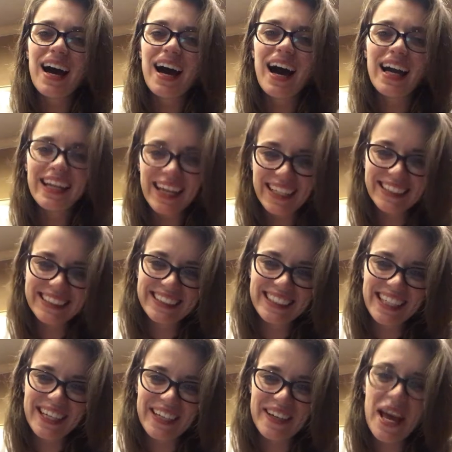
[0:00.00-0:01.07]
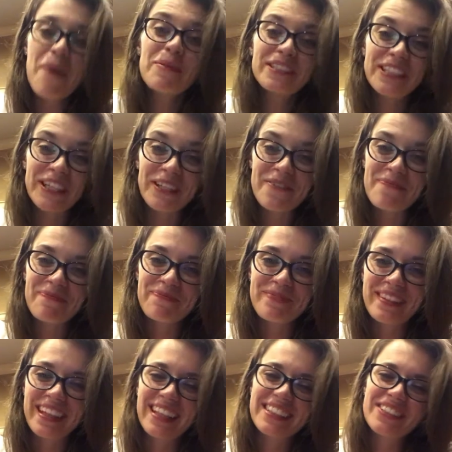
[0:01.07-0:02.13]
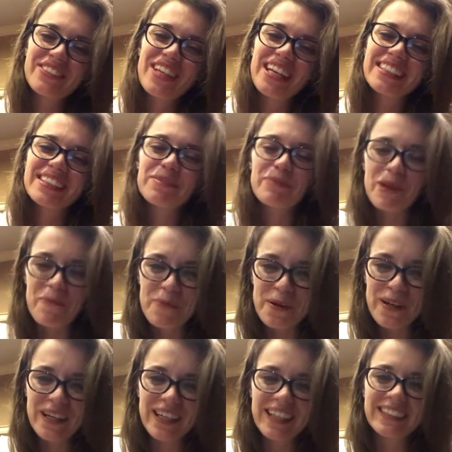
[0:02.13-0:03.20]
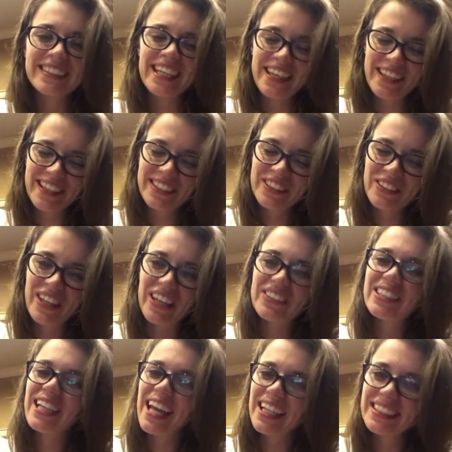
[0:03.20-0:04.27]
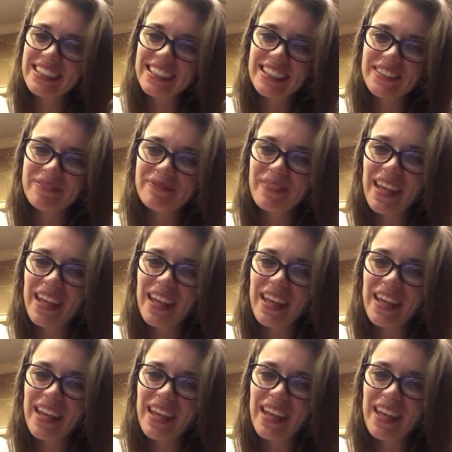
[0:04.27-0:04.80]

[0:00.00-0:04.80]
Hi guys, Emma's here. Today is September 10th, 2018,